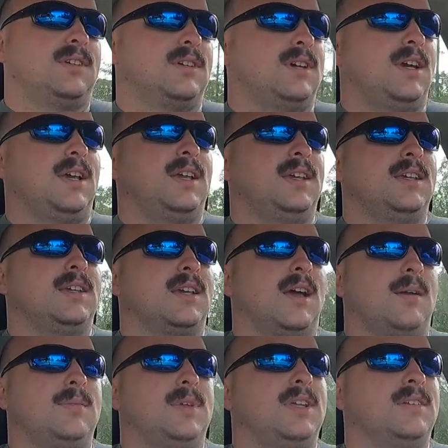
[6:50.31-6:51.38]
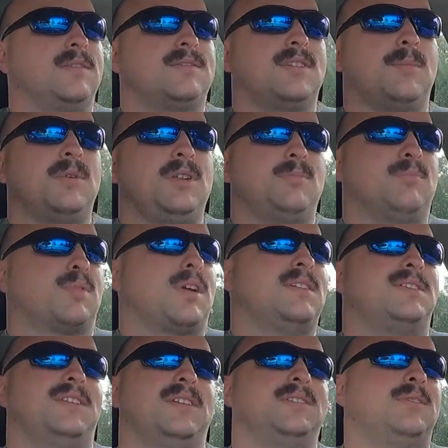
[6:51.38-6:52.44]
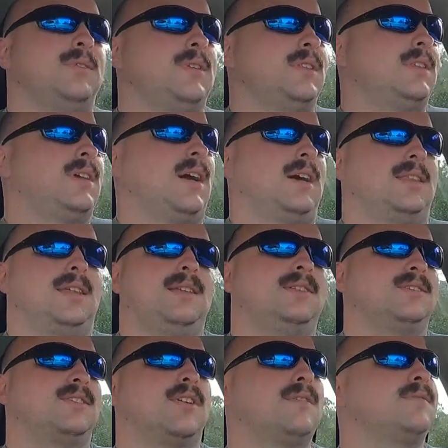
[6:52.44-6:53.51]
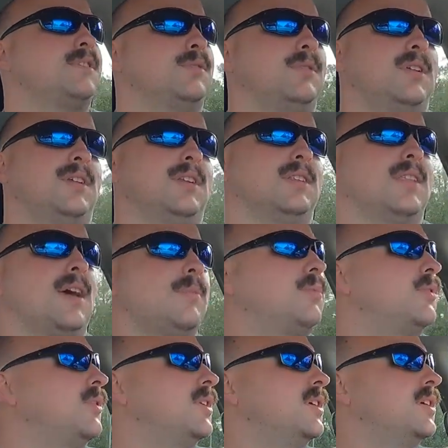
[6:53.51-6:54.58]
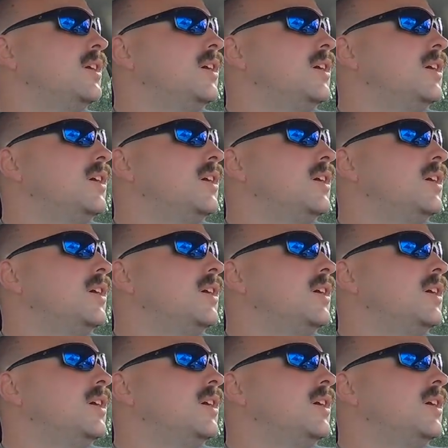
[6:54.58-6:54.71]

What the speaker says: Like, I mean, if somebody breaks into it, God, they deserve to then at that point.